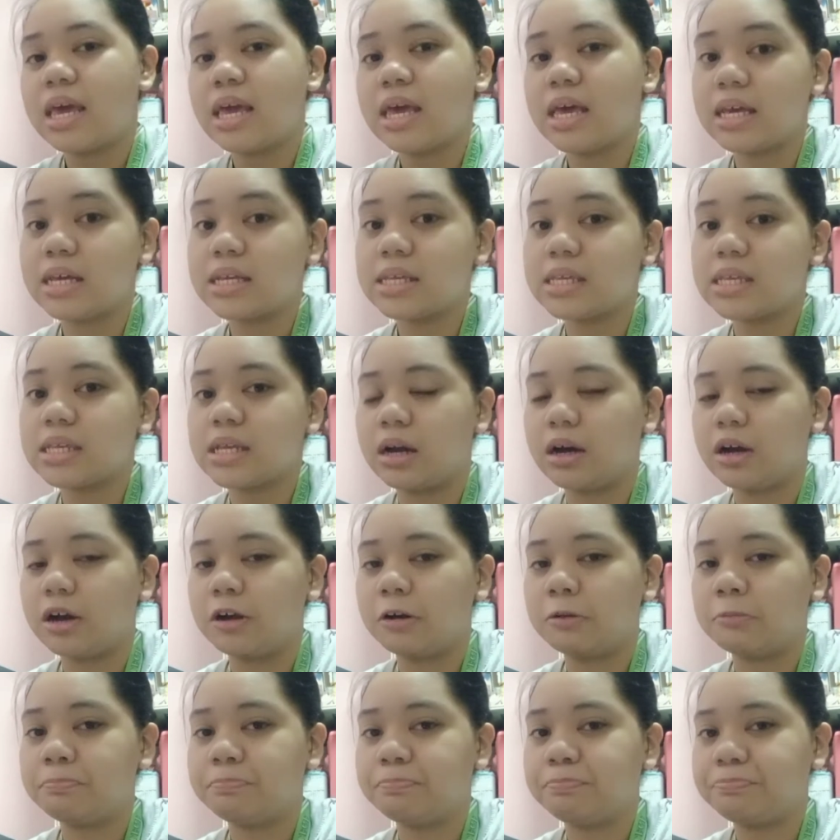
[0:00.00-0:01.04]
his
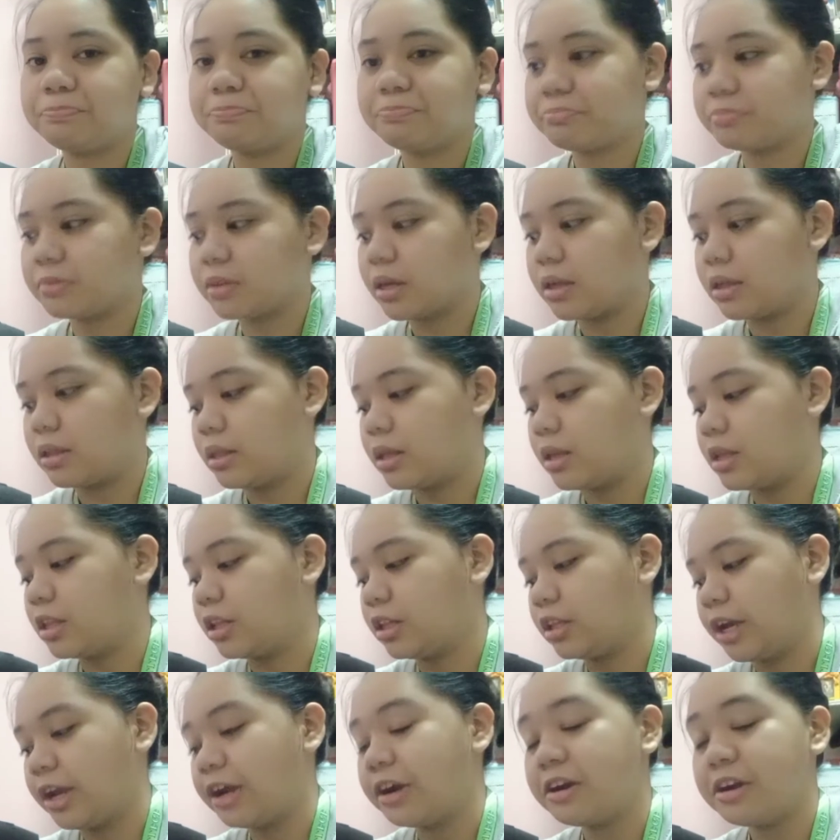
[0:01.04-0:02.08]

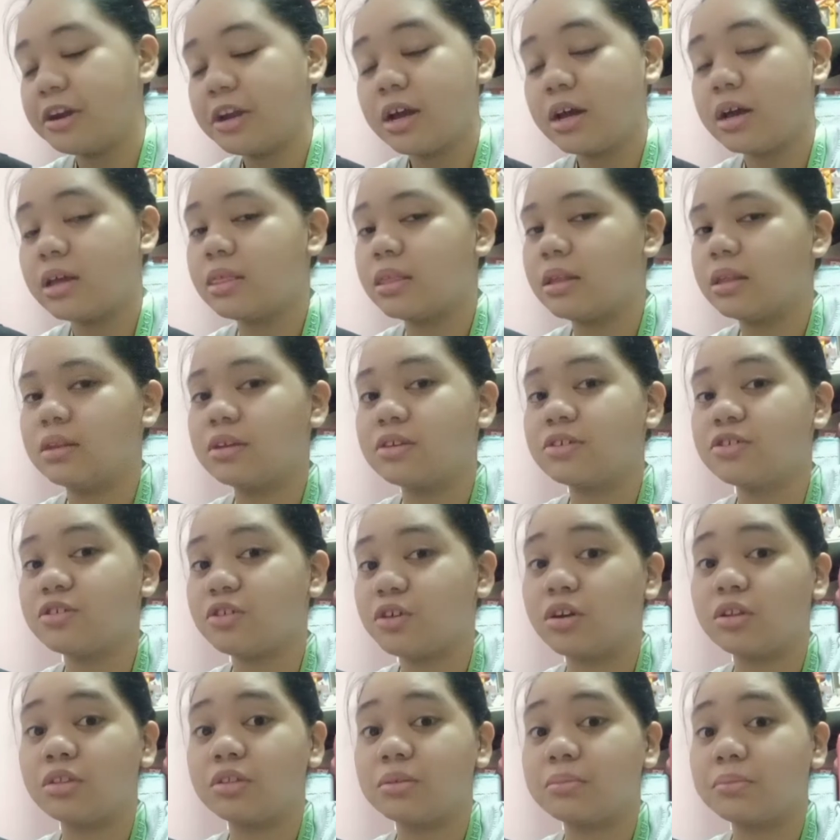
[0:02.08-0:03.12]
inguinal area and then the
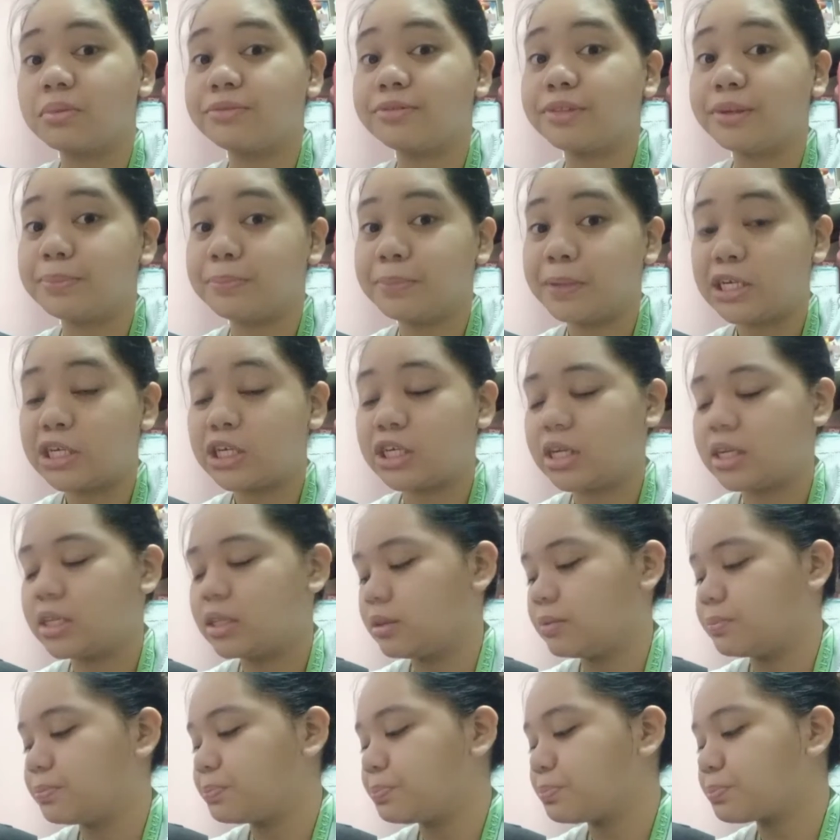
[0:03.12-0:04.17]
scrotum of the patient.
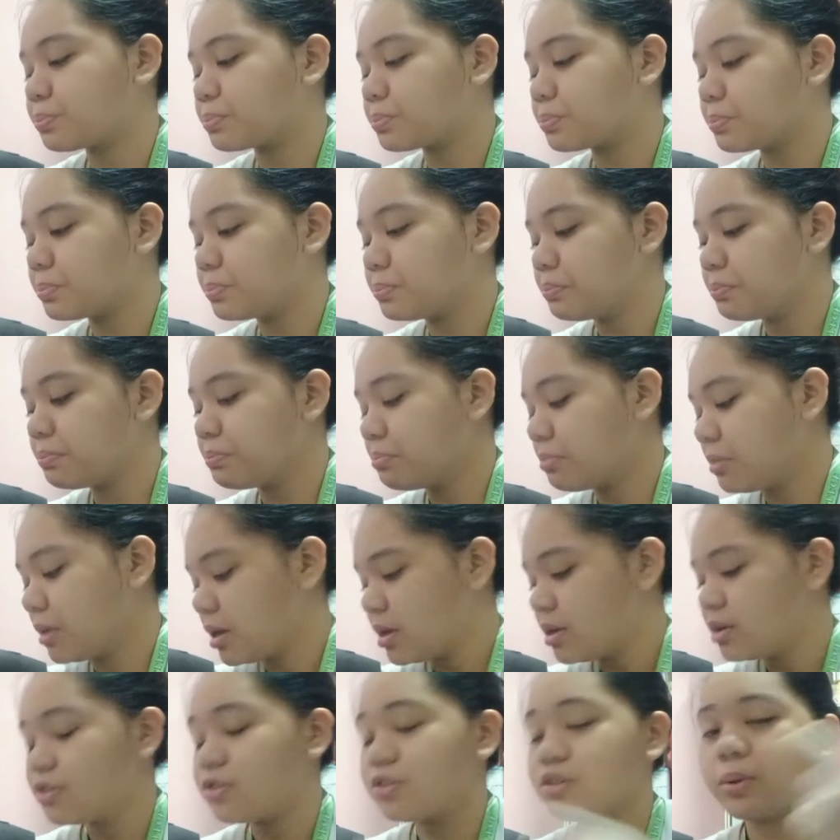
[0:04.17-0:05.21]

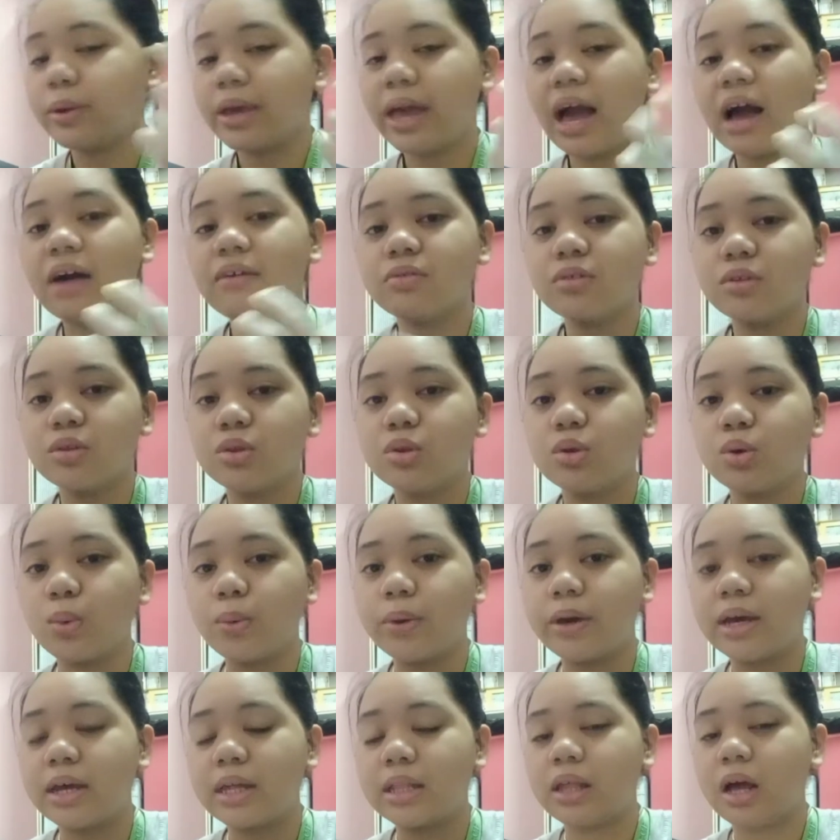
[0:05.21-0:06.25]
So we have to do
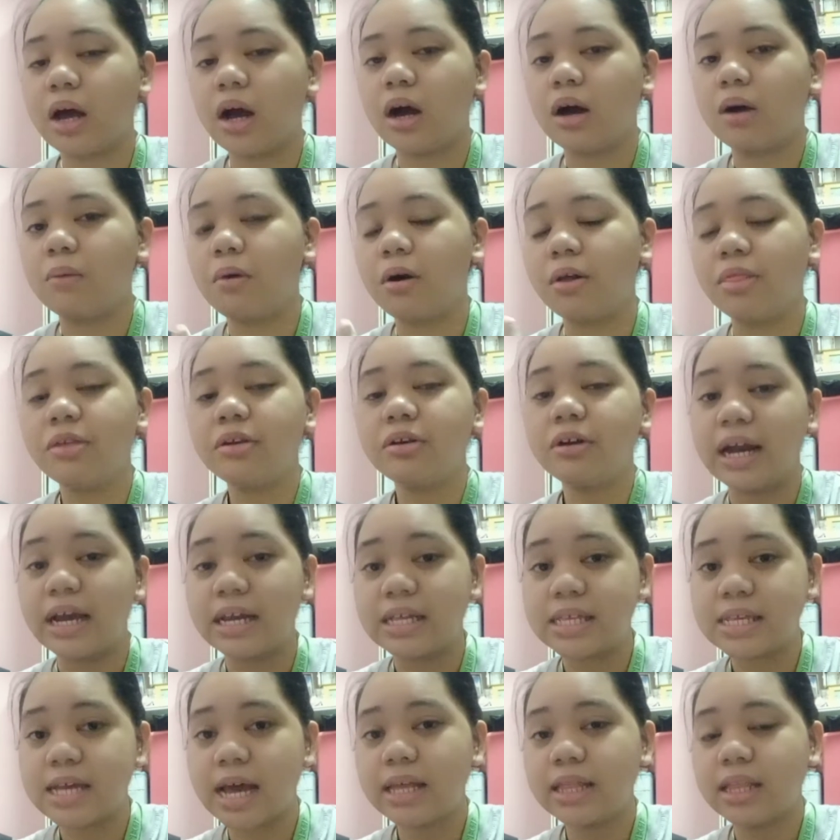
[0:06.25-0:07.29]
it on the
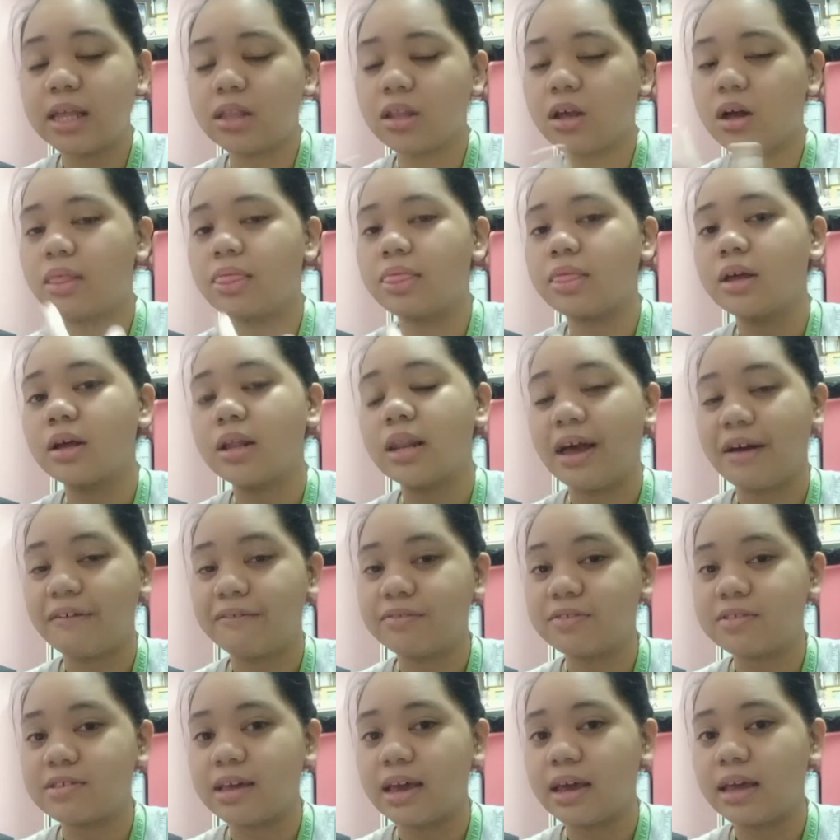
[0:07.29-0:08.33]
right side and on the
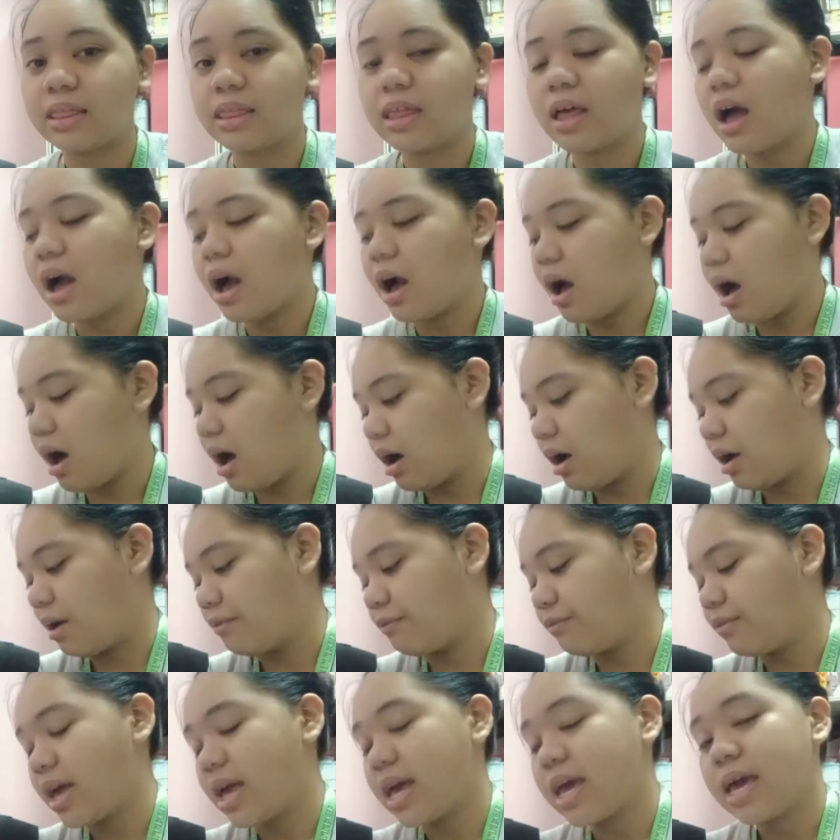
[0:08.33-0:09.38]
left side of